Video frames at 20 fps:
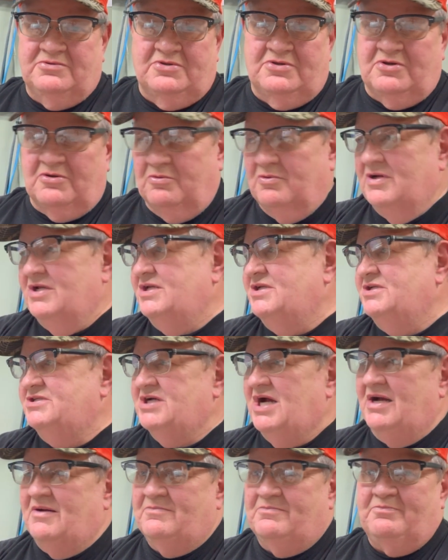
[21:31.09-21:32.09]
Karine
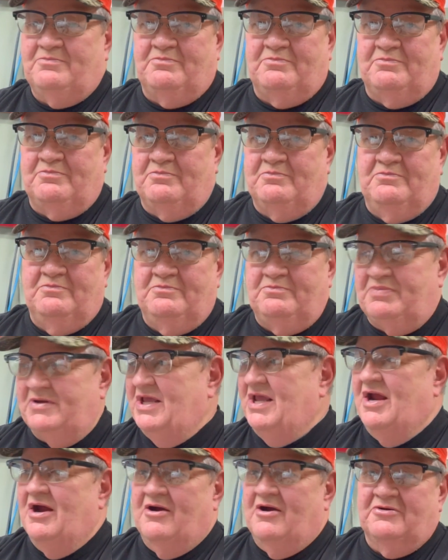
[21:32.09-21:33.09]

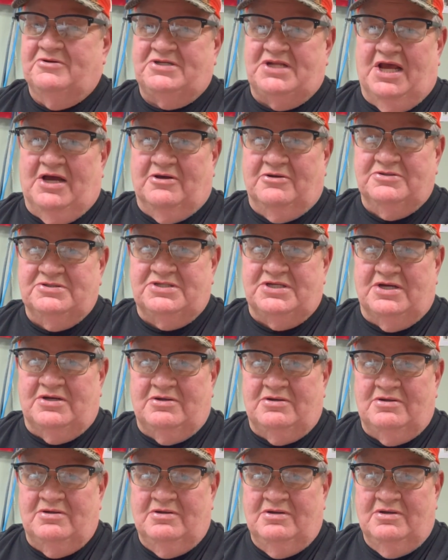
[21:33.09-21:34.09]
Jean-Pierre tells you